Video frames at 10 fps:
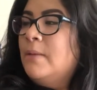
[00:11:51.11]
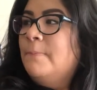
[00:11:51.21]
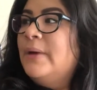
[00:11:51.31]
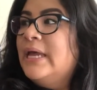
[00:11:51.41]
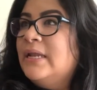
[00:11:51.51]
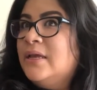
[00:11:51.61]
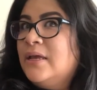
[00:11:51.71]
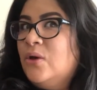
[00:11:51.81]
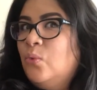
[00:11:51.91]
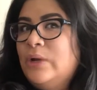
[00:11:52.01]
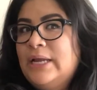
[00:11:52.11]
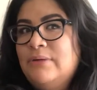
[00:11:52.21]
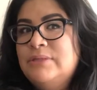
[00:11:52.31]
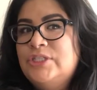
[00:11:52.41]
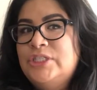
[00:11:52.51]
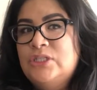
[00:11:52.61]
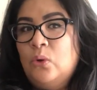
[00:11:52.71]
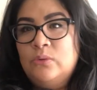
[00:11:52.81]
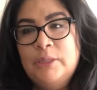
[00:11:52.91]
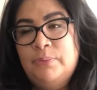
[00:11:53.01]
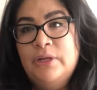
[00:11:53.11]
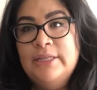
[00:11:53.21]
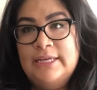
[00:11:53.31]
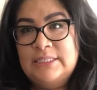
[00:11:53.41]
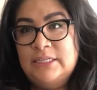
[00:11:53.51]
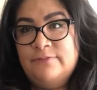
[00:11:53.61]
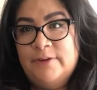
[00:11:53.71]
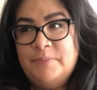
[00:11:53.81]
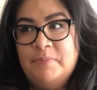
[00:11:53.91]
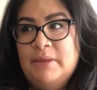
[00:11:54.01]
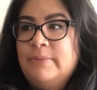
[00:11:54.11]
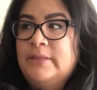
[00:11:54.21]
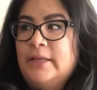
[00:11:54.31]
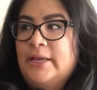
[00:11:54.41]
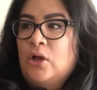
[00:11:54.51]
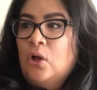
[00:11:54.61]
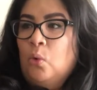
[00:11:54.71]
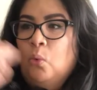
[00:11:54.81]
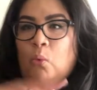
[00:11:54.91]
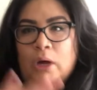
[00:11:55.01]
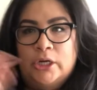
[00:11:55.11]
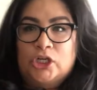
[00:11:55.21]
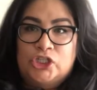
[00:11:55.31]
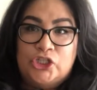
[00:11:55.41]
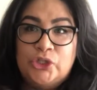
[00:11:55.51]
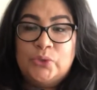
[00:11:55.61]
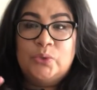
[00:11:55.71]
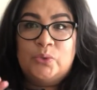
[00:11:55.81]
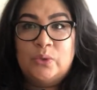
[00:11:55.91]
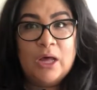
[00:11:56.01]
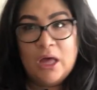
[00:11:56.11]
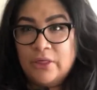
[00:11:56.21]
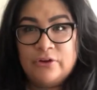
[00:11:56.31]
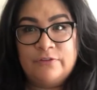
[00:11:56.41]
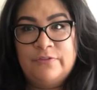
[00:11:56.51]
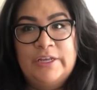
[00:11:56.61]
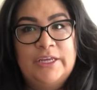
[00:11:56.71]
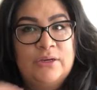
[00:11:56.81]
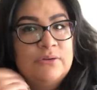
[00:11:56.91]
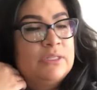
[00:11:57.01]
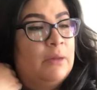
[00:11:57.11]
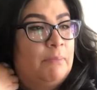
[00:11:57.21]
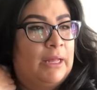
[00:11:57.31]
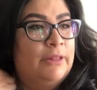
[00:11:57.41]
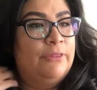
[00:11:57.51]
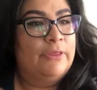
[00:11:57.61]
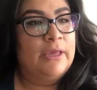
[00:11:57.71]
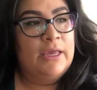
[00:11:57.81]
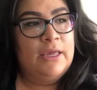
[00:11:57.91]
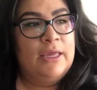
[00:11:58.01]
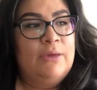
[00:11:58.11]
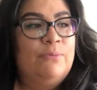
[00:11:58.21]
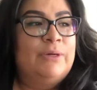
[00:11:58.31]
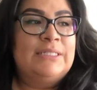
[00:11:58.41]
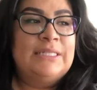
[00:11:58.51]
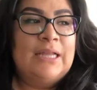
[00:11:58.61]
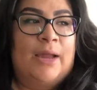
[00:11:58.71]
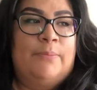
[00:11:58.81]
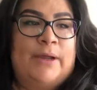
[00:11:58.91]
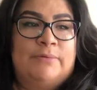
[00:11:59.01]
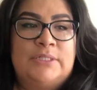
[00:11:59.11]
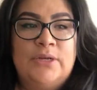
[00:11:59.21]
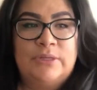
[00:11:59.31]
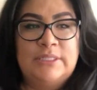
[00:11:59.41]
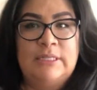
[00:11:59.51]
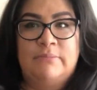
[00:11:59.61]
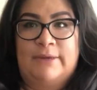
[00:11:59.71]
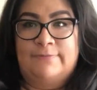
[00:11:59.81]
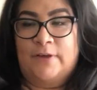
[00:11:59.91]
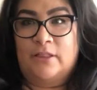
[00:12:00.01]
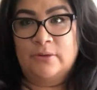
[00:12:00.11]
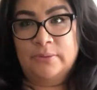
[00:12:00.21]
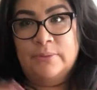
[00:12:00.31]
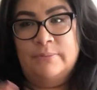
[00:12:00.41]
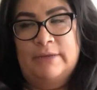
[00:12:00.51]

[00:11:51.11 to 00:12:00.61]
But when I was just only putting that stuff up and maybe like one or two other videos a month, it wasn't, I, I was noticing my follower,